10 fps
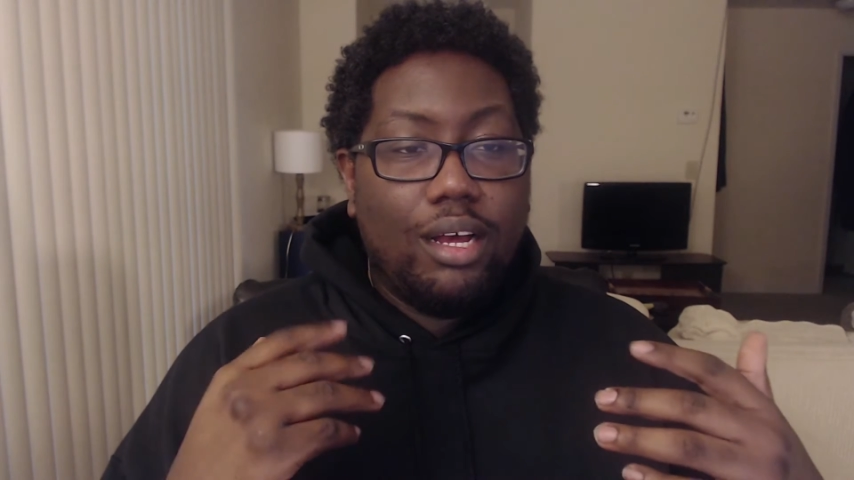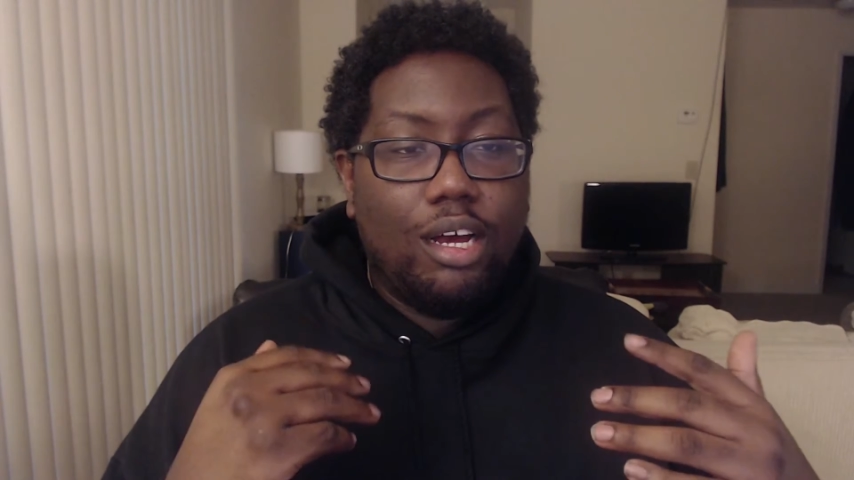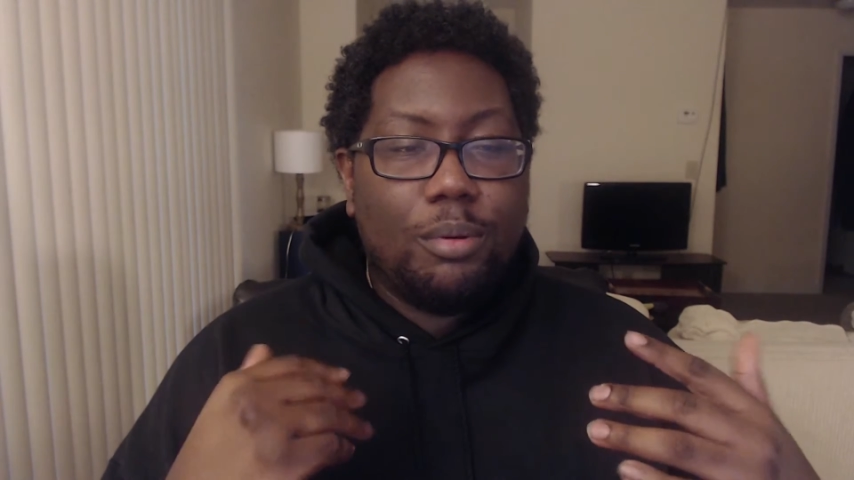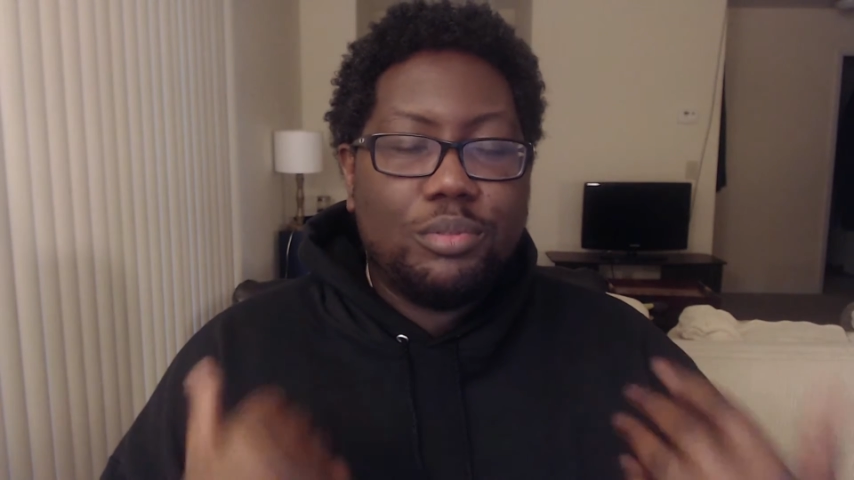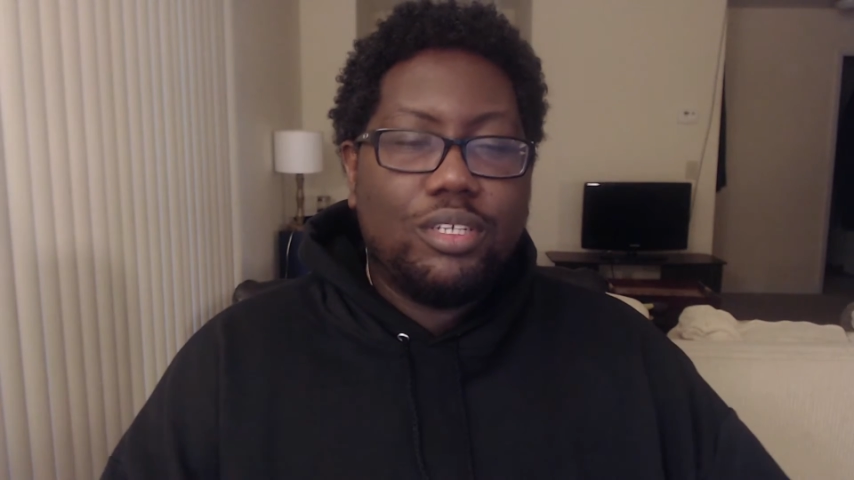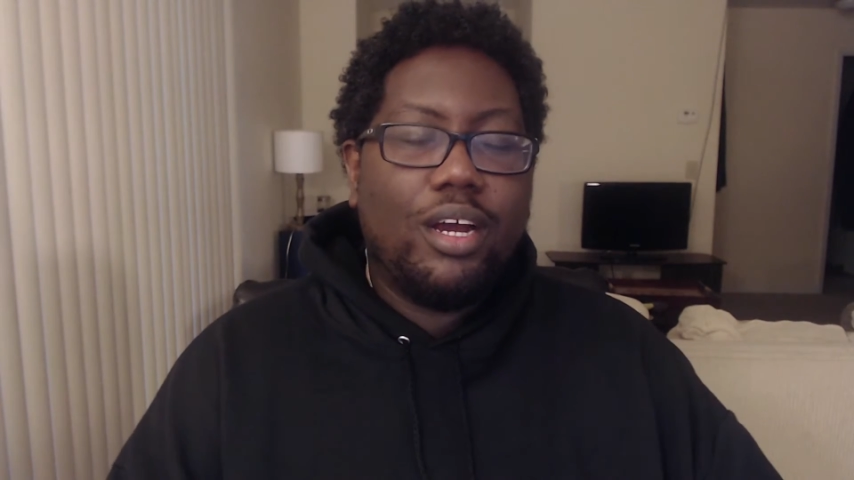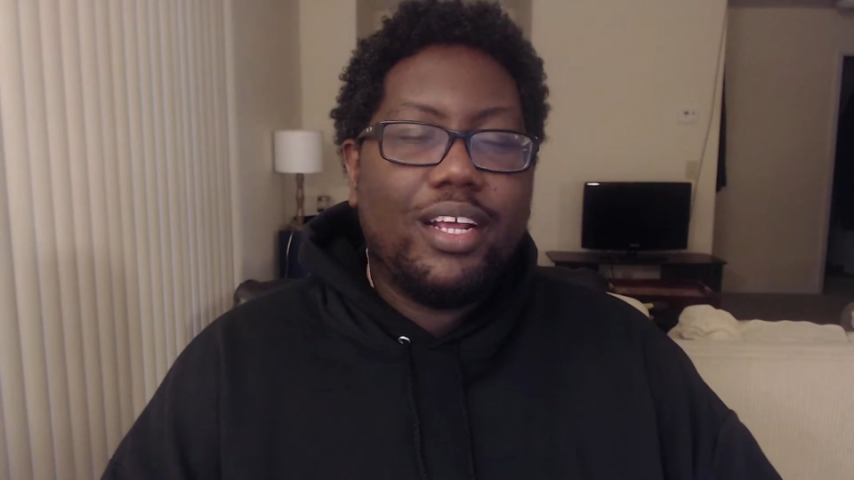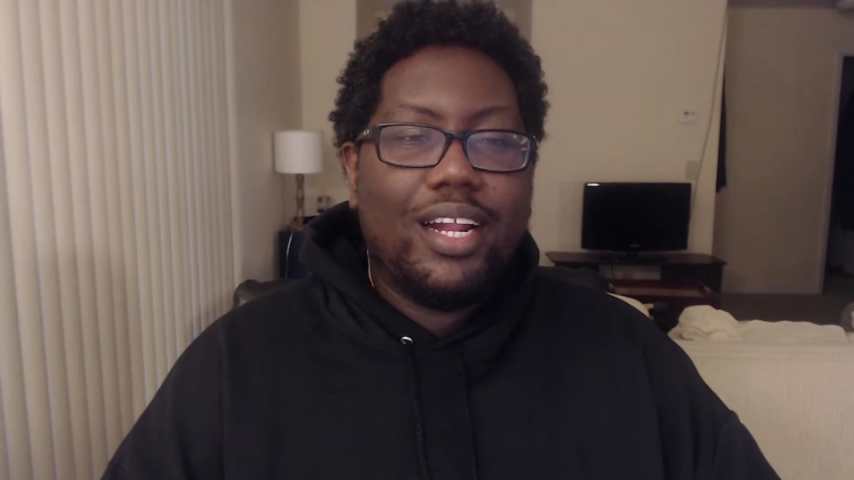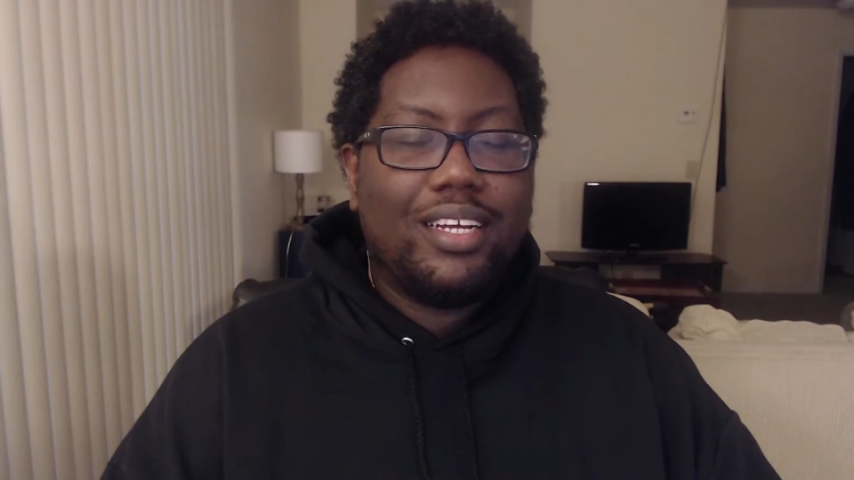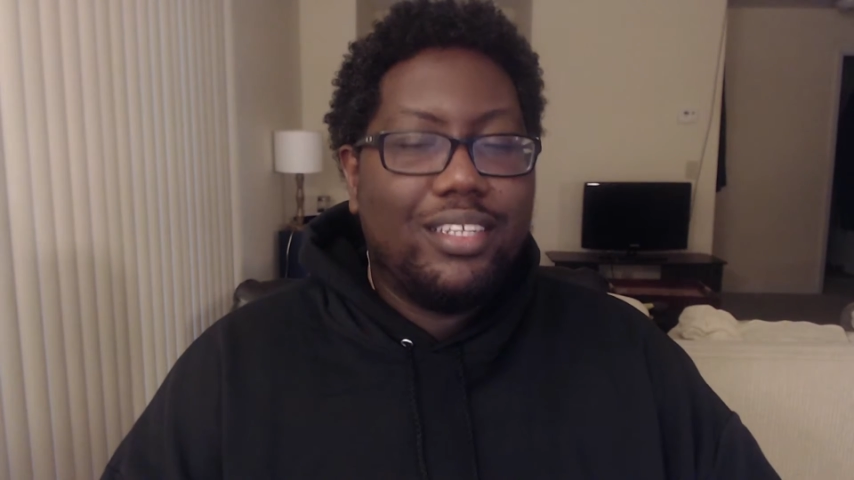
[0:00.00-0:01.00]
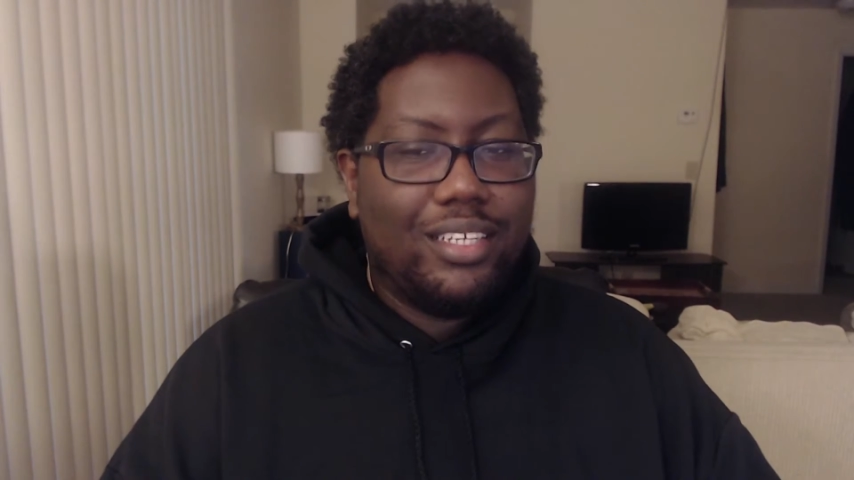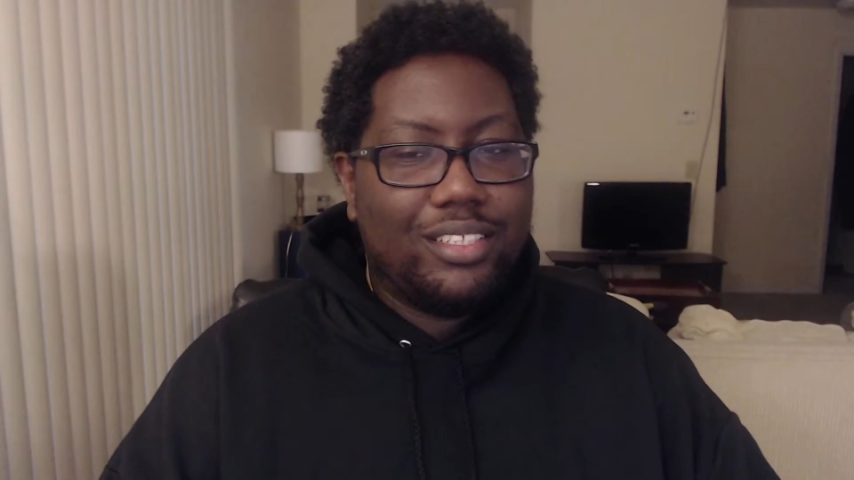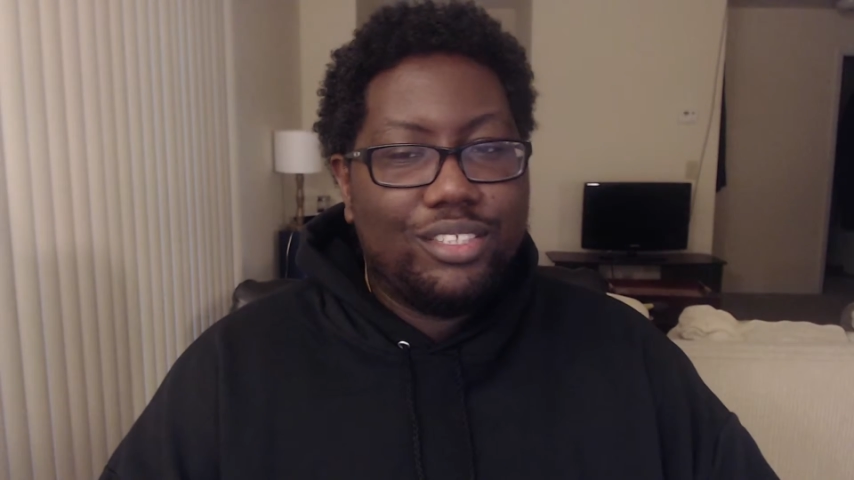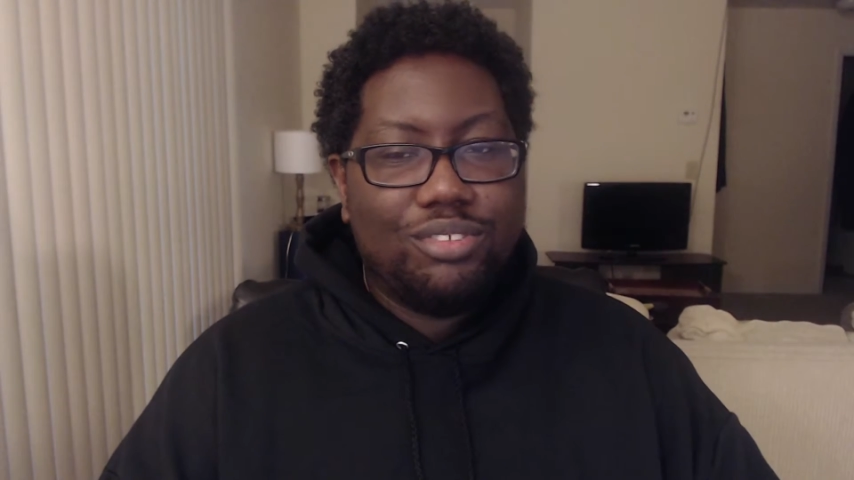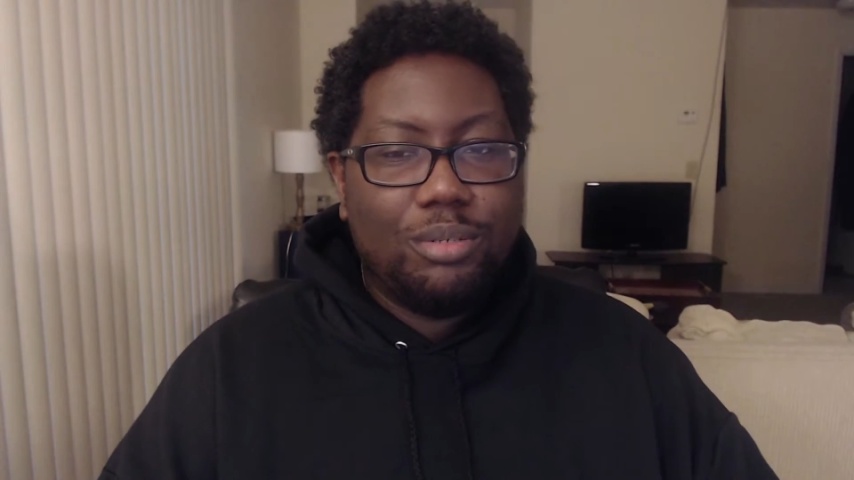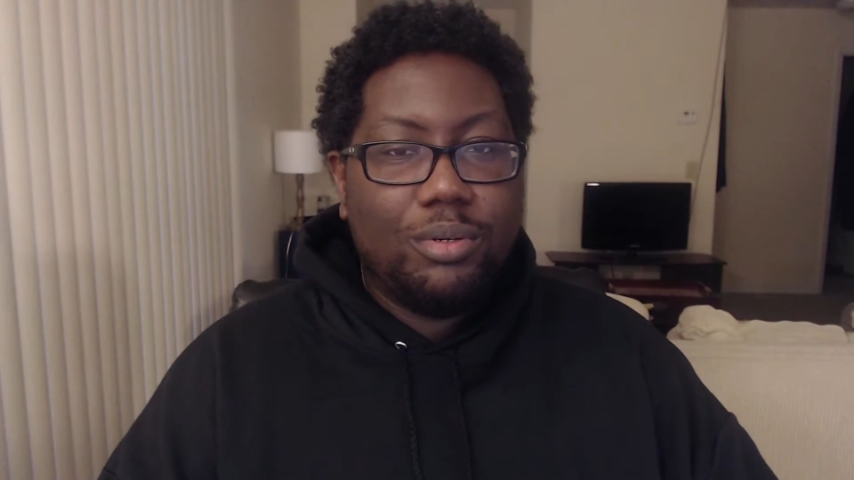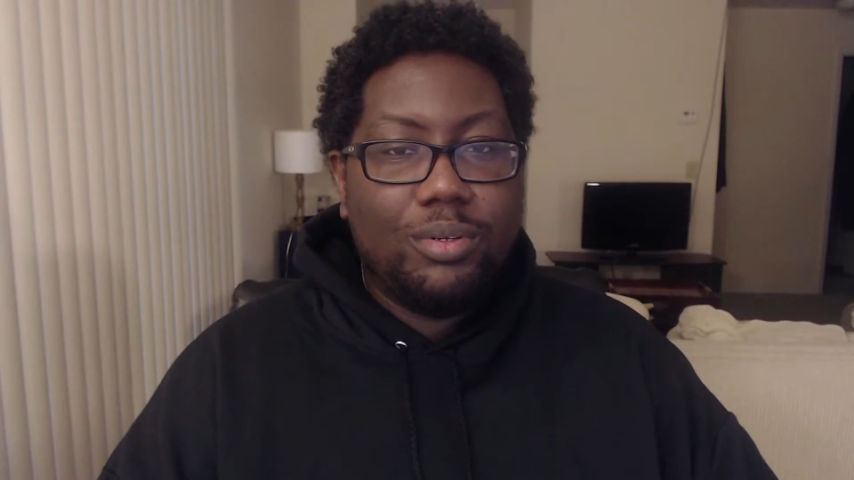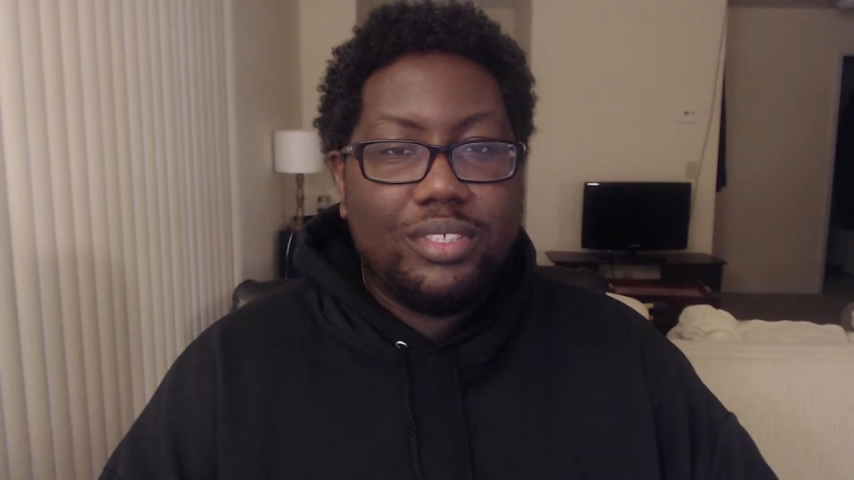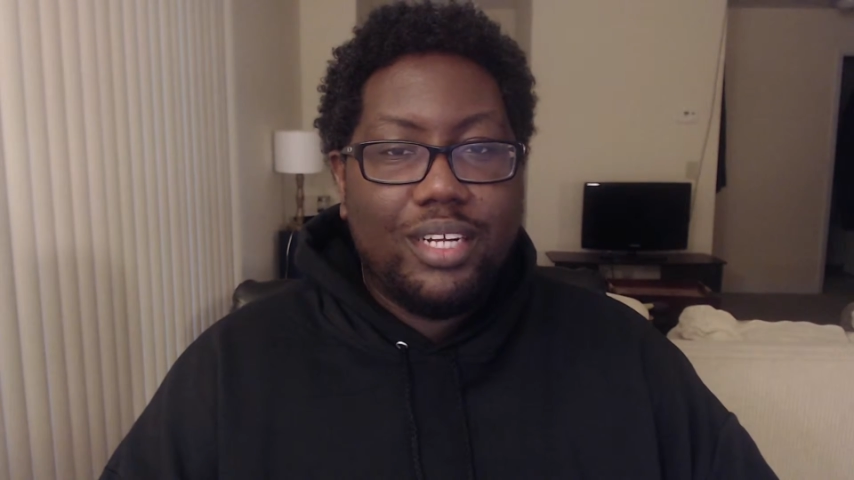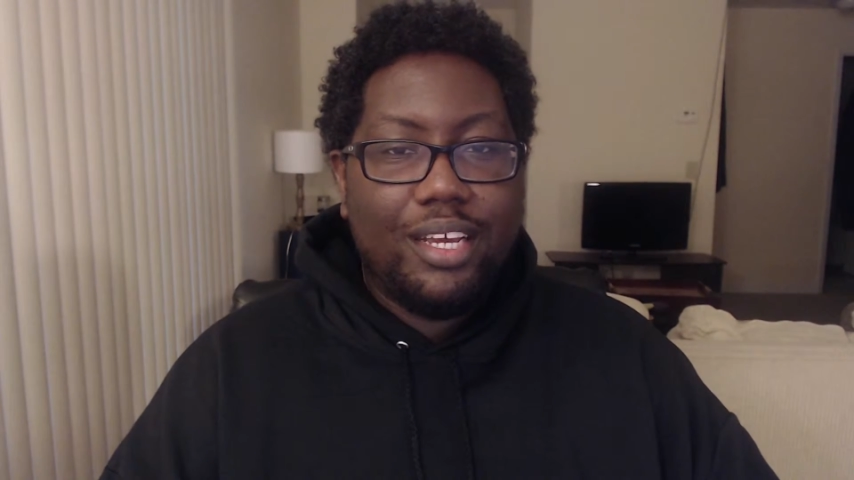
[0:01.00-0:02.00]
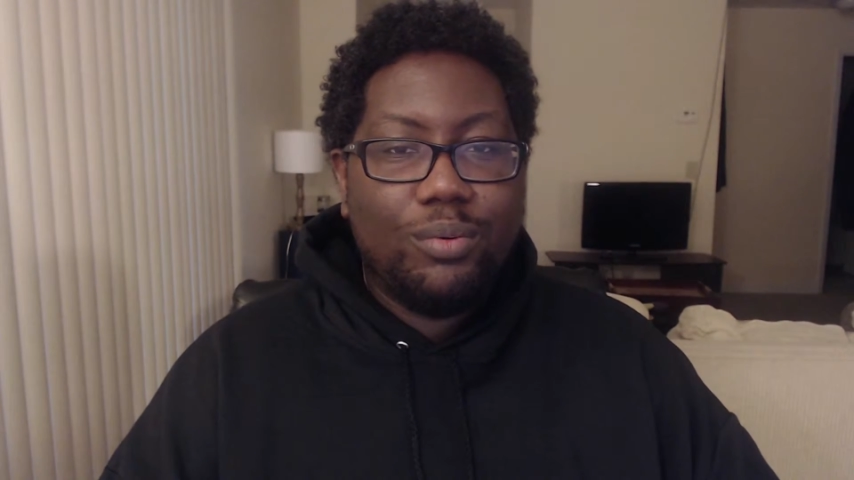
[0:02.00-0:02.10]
I'm sorry that I couldn't get this stream going today.